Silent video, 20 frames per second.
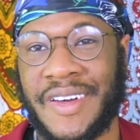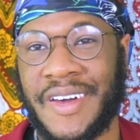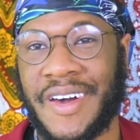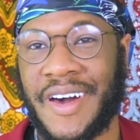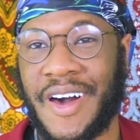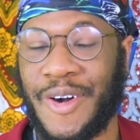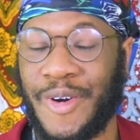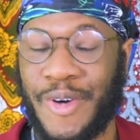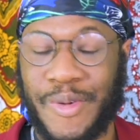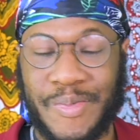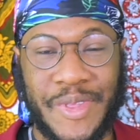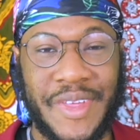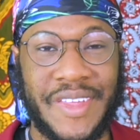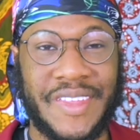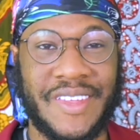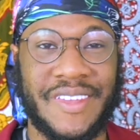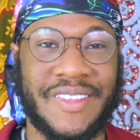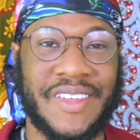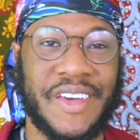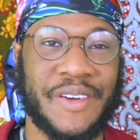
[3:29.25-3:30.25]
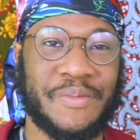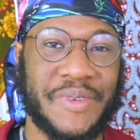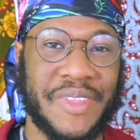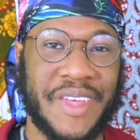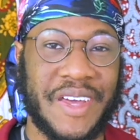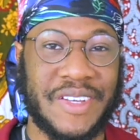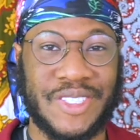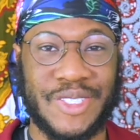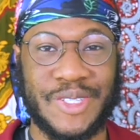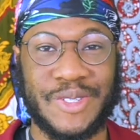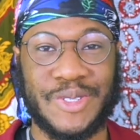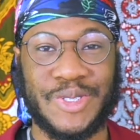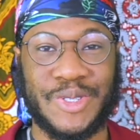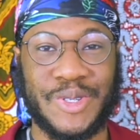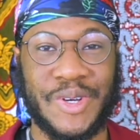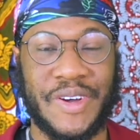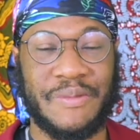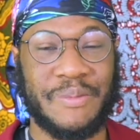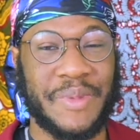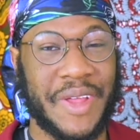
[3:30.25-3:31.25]
I hope these examples I showed
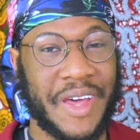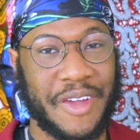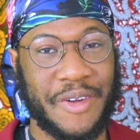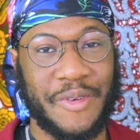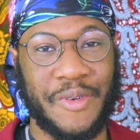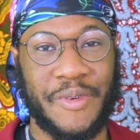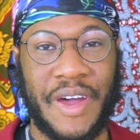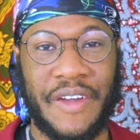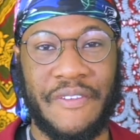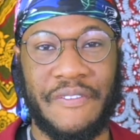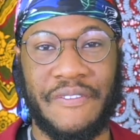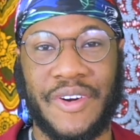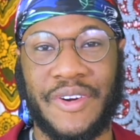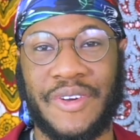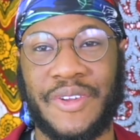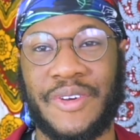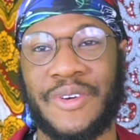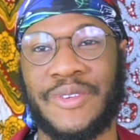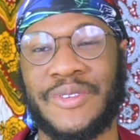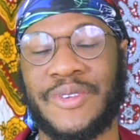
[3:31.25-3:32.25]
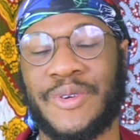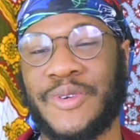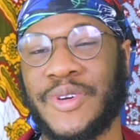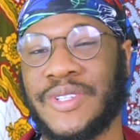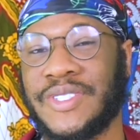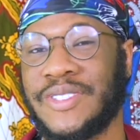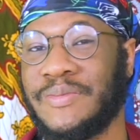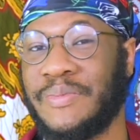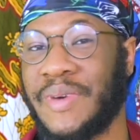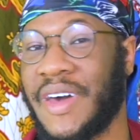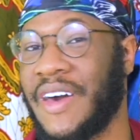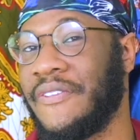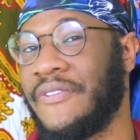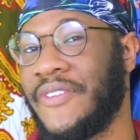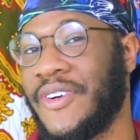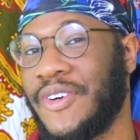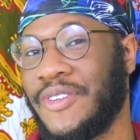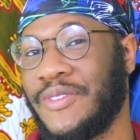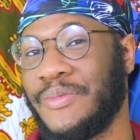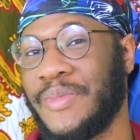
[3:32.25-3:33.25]
you of black and white photos or just bad
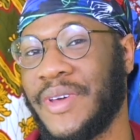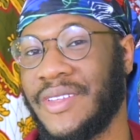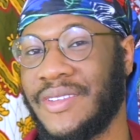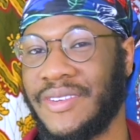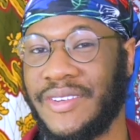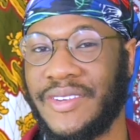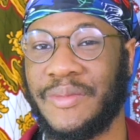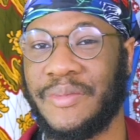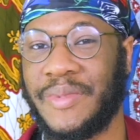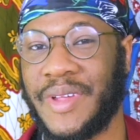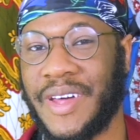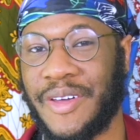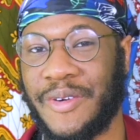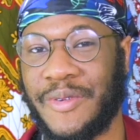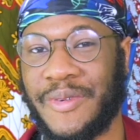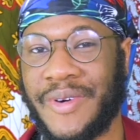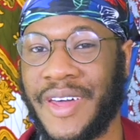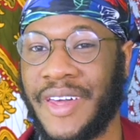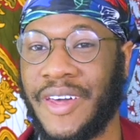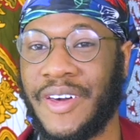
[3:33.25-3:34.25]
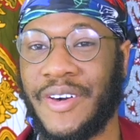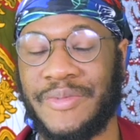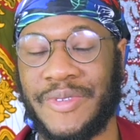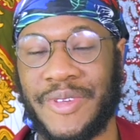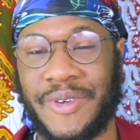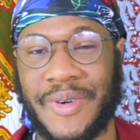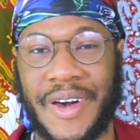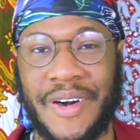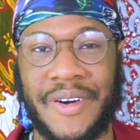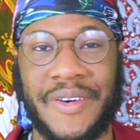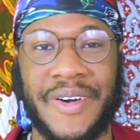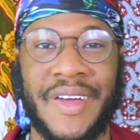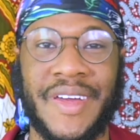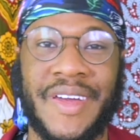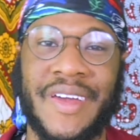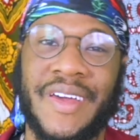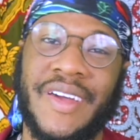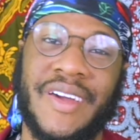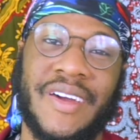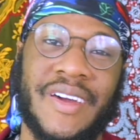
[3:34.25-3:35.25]
photos being turned in black and white helps you out,
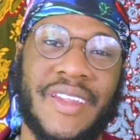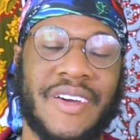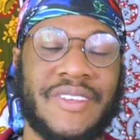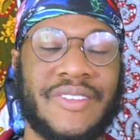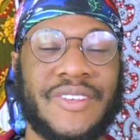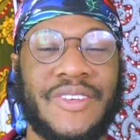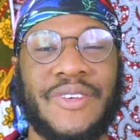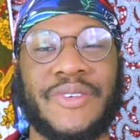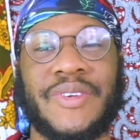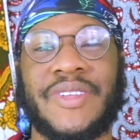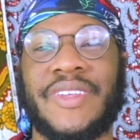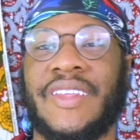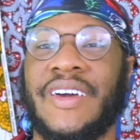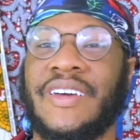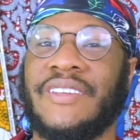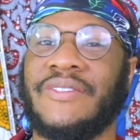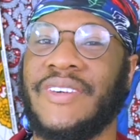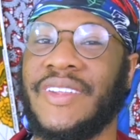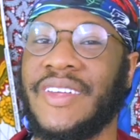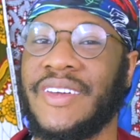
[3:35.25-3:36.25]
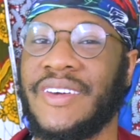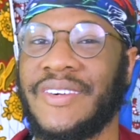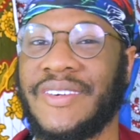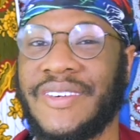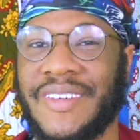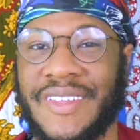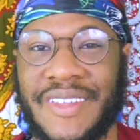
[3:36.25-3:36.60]
and I'll see you in the next video.